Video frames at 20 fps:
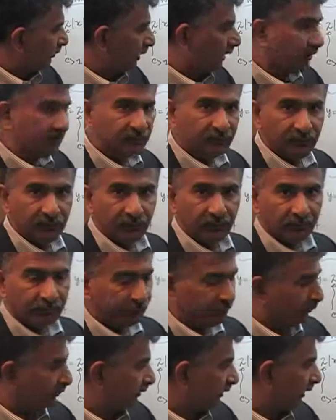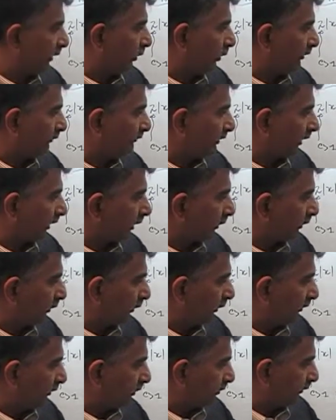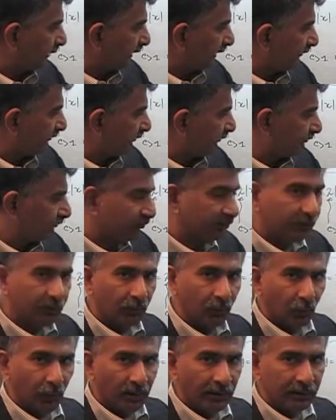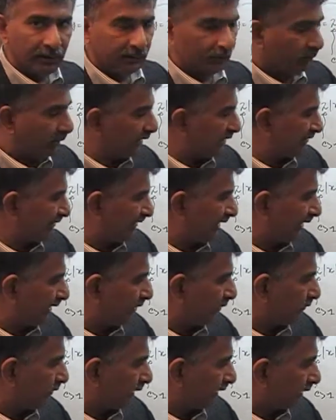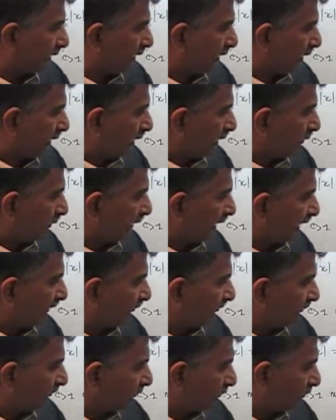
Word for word: y is 0. They all start out the origin. When x is 1, y is negative 1. When x is